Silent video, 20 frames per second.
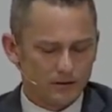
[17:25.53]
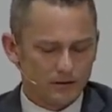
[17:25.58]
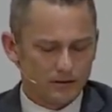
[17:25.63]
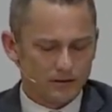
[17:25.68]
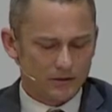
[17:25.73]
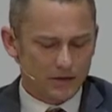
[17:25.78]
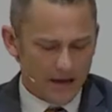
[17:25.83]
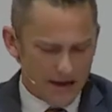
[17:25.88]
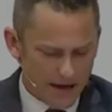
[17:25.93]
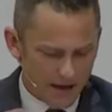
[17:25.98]

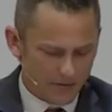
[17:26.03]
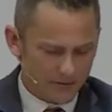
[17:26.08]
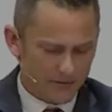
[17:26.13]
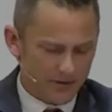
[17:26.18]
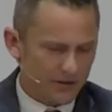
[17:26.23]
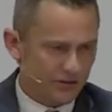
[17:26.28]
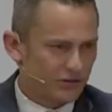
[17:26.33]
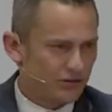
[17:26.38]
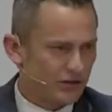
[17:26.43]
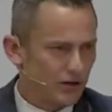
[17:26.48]
have
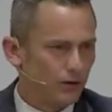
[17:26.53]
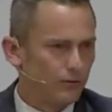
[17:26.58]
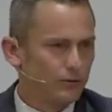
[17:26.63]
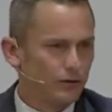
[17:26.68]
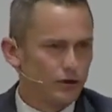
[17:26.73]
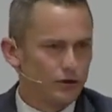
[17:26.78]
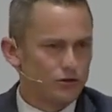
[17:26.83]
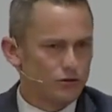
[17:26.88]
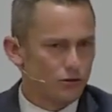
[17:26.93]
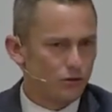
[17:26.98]
this
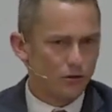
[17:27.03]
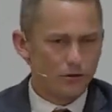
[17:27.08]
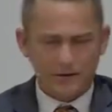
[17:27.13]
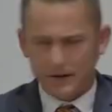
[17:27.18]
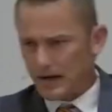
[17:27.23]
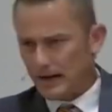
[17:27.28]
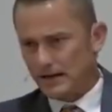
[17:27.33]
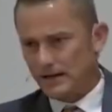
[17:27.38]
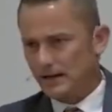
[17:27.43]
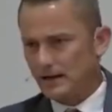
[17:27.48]
self-control that
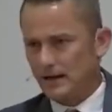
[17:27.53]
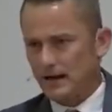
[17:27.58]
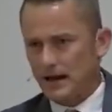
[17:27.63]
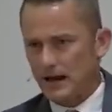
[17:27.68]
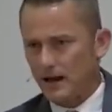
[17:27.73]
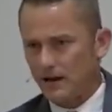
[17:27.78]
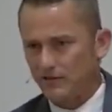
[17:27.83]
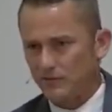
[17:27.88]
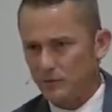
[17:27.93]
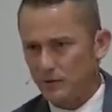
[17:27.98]
I didn't
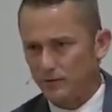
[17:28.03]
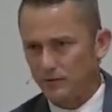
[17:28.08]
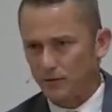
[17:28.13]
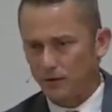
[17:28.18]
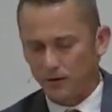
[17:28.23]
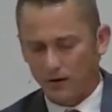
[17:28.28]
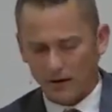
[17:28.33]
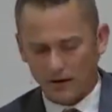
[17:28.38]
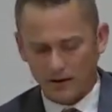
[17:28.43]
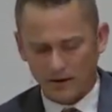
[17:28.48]
have
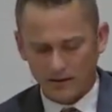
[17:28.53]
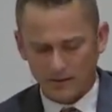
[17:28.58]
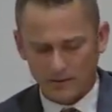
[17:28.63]
before.